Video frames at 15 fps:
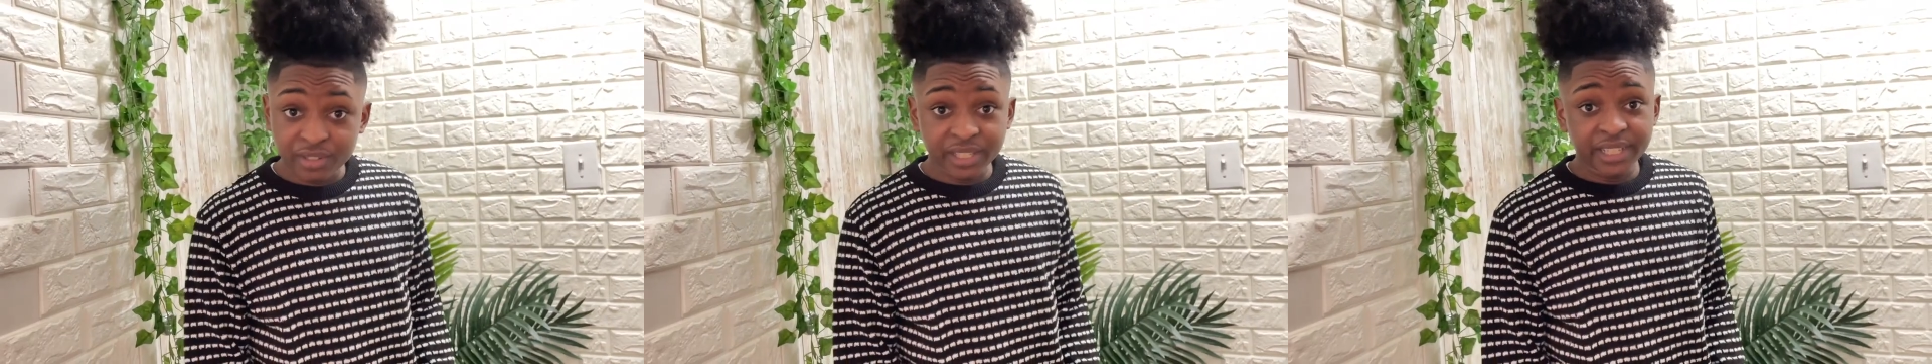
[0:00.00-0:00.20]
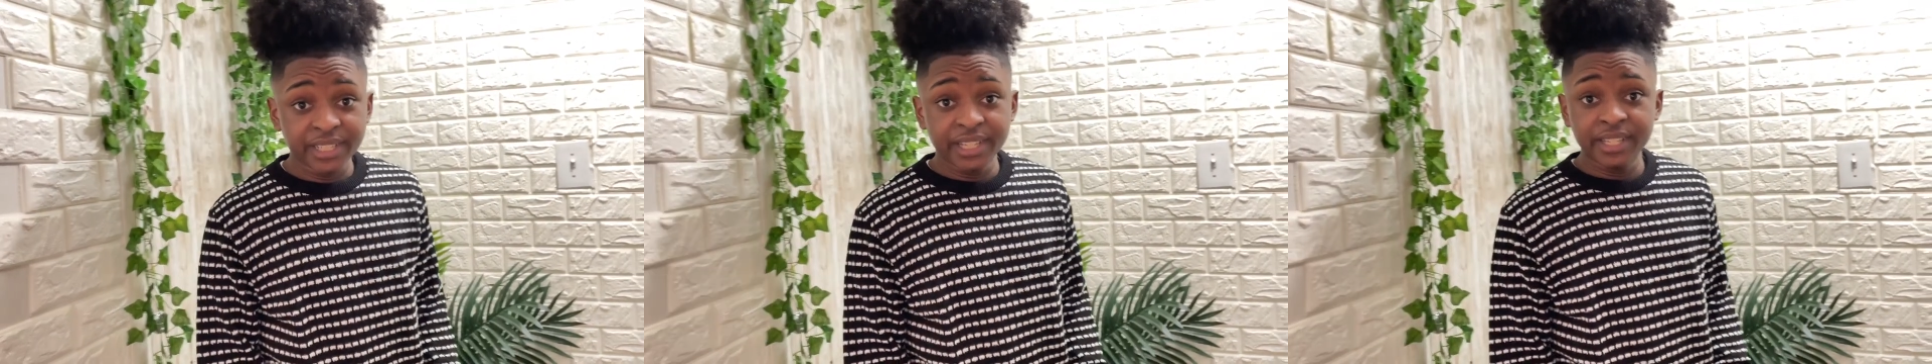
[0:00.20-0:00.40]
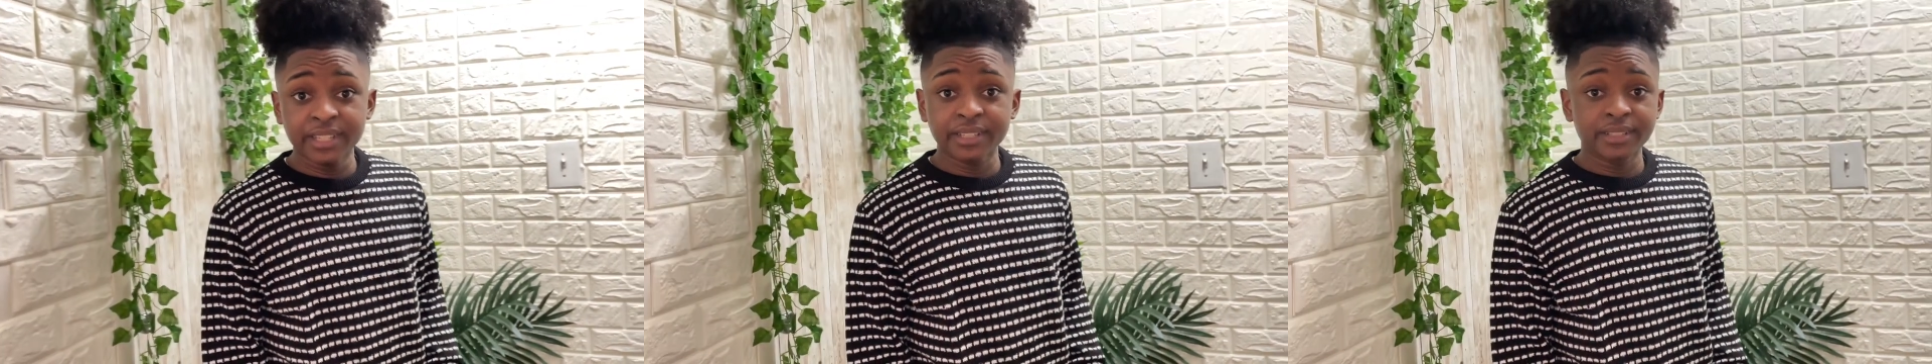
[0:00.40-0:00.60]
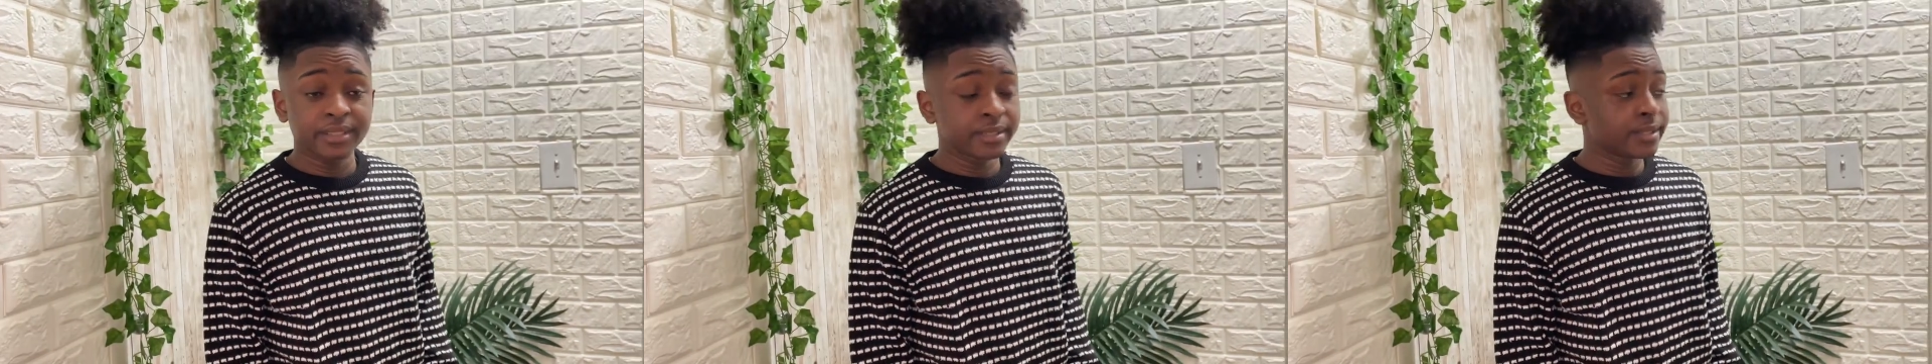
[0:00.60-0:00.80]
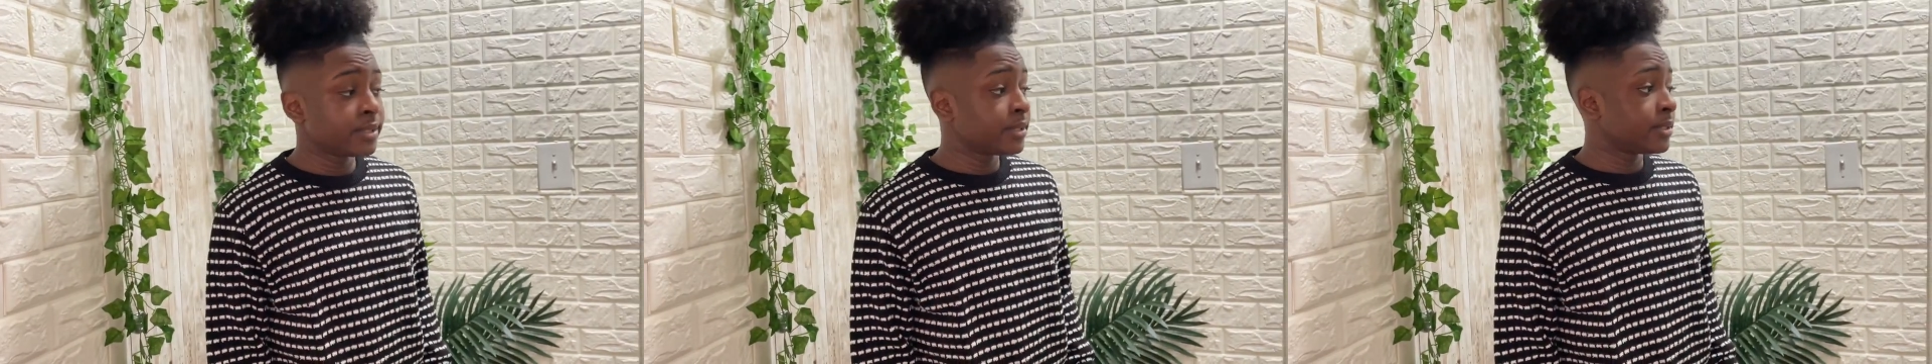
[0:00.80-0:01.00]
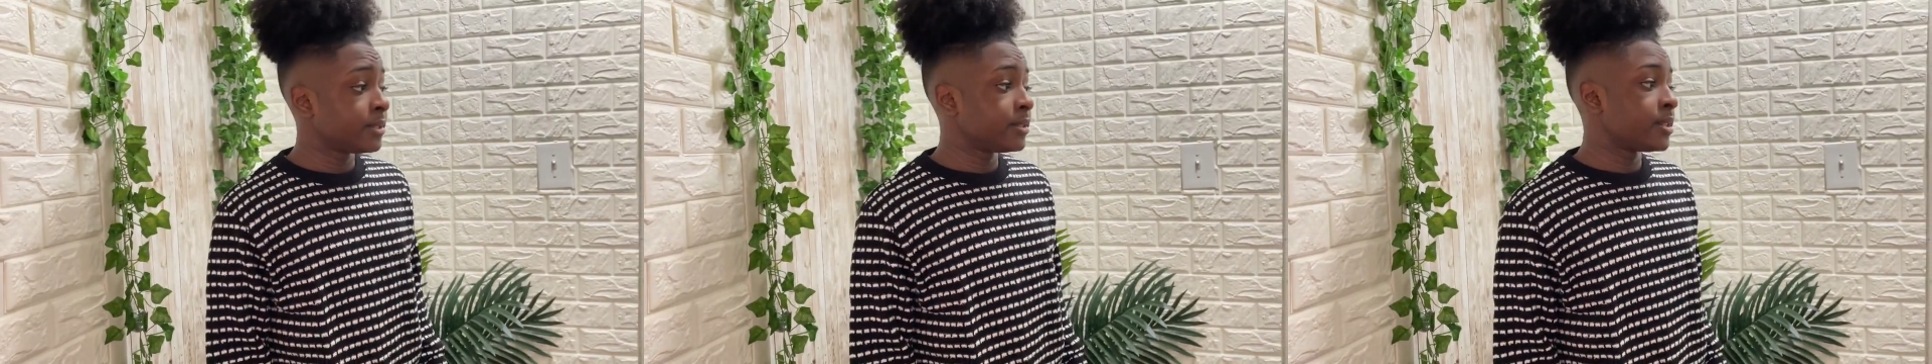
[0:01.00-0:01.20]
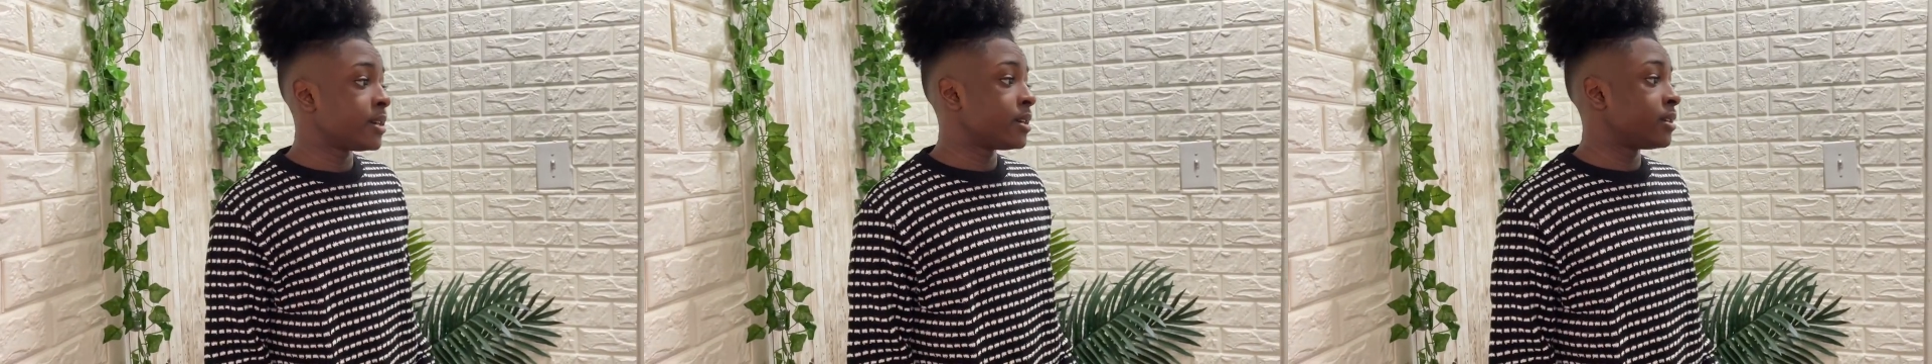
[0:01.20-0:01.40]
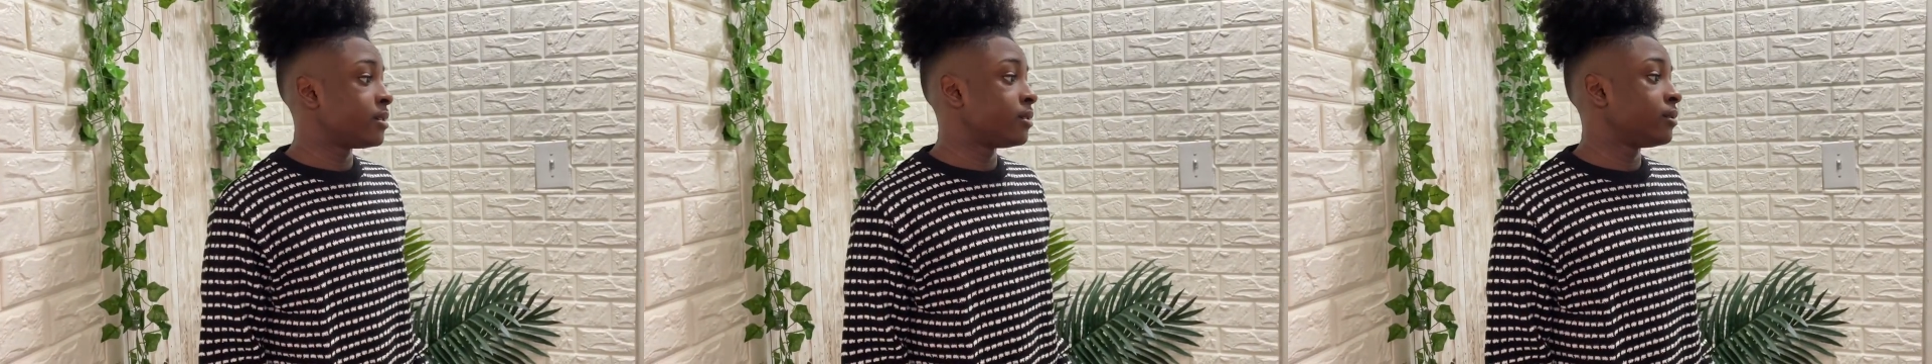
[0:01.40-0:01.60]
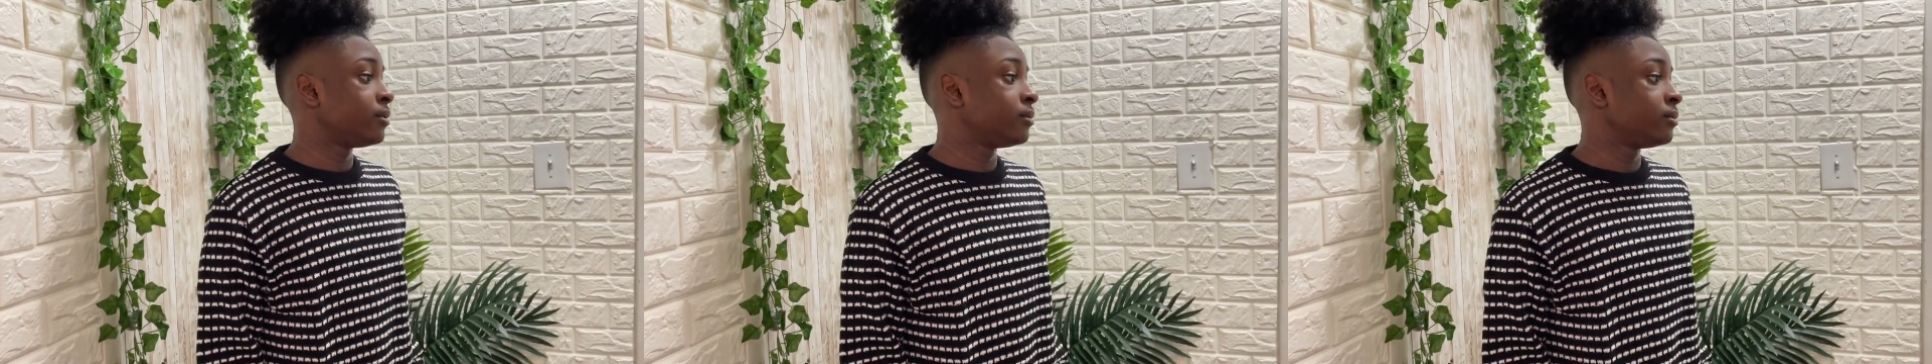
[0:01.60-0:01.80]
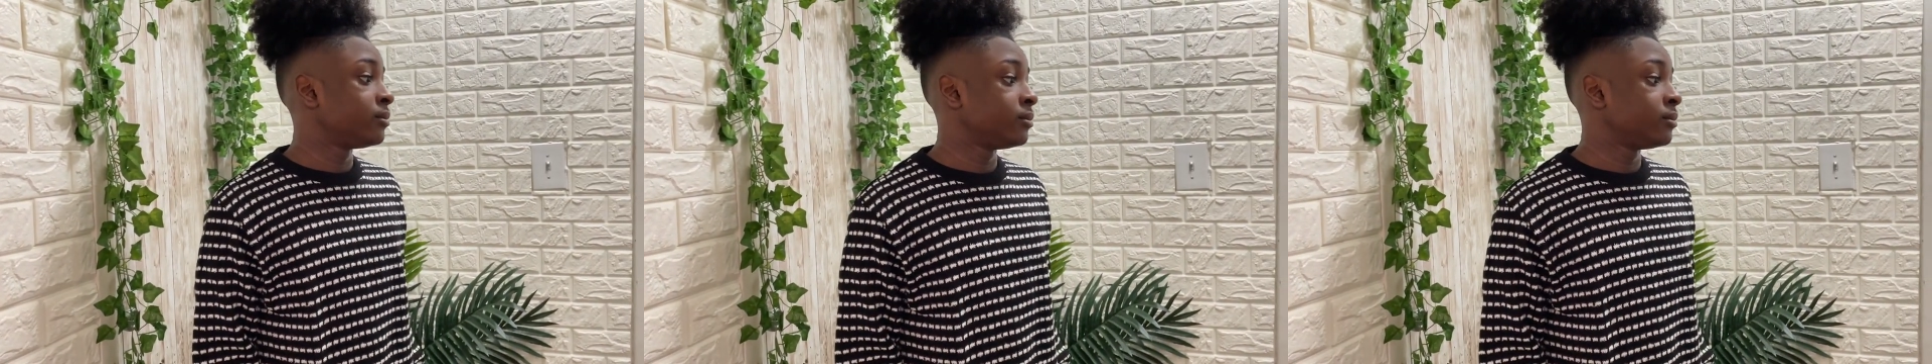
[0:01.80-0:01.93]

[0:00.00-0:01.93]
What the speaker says: really it. Now,